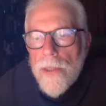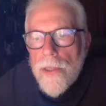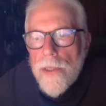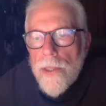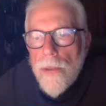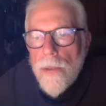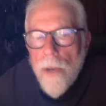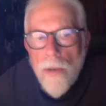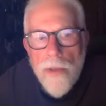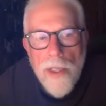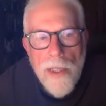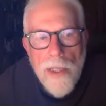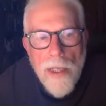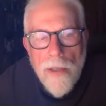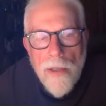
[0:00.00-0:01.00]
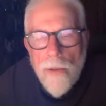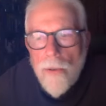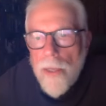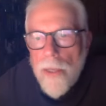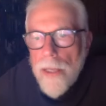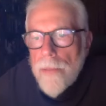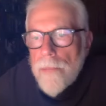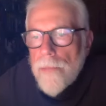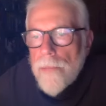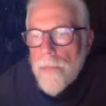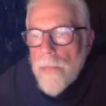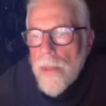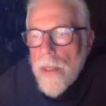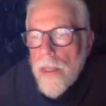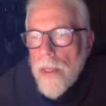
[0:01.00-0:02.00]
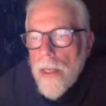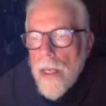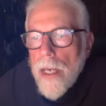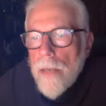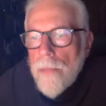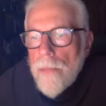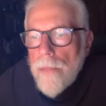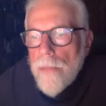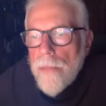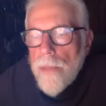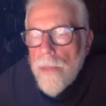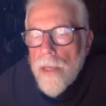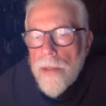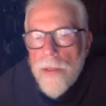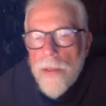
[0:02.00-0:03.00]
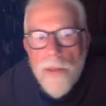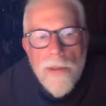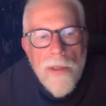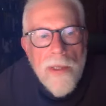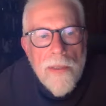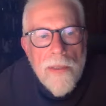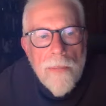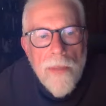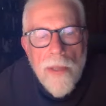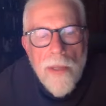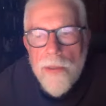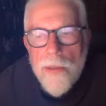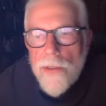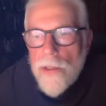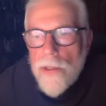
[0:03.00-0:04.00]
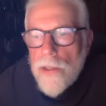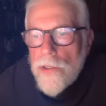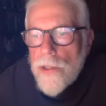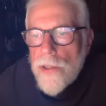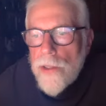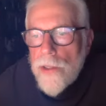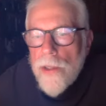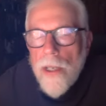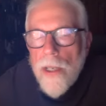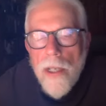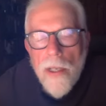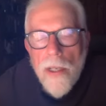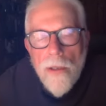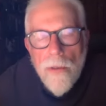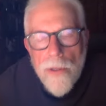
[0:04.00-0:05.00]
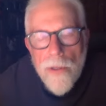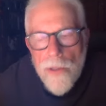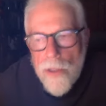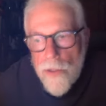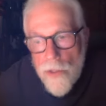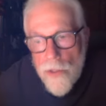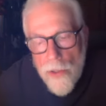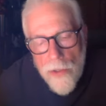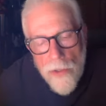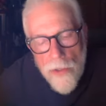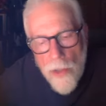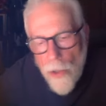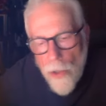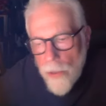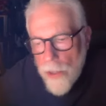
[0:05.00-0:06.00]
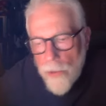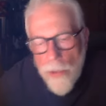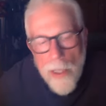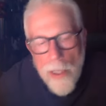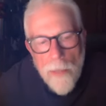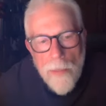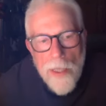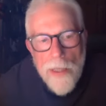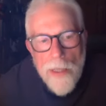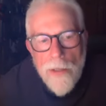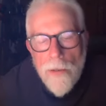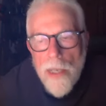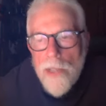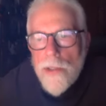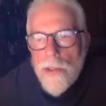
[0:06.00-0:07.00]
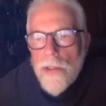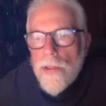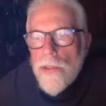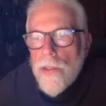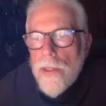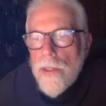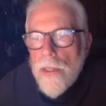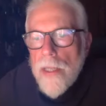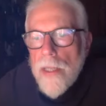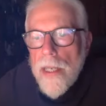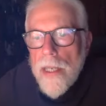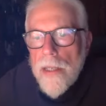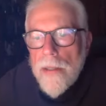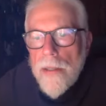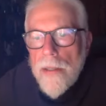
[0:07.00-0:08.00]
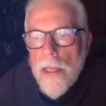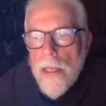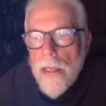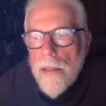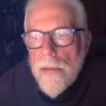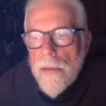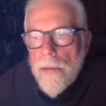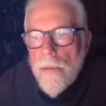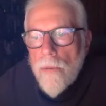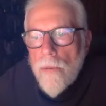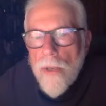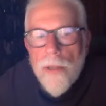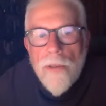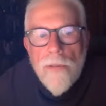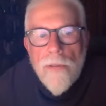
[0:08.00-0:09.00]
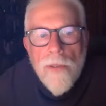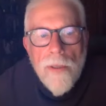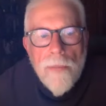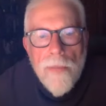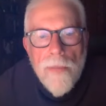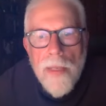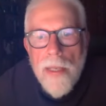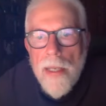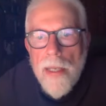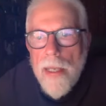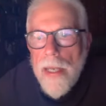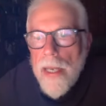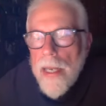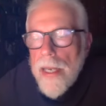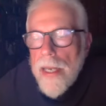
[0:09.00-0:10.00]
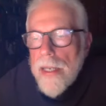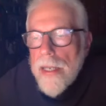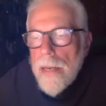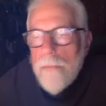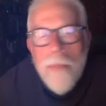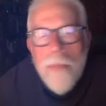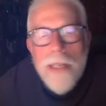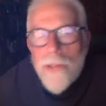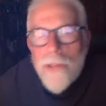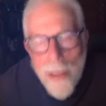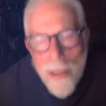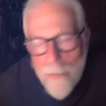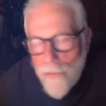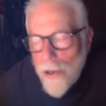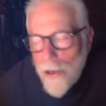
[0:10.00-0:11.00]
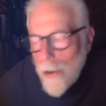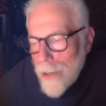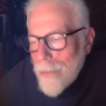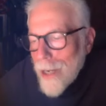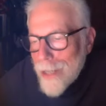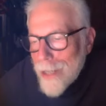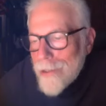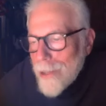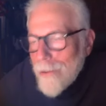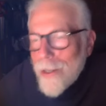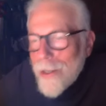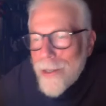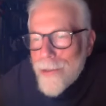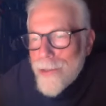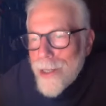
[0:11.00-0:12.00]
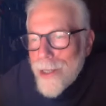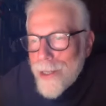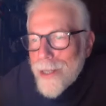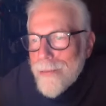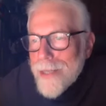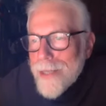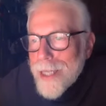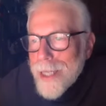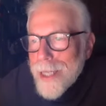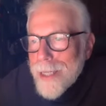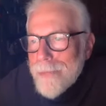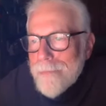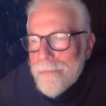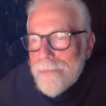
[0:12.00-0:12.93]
two OTO brother and sister, who were just so incredibly gracious and wonderful. And I miss them very much. I want to see them again.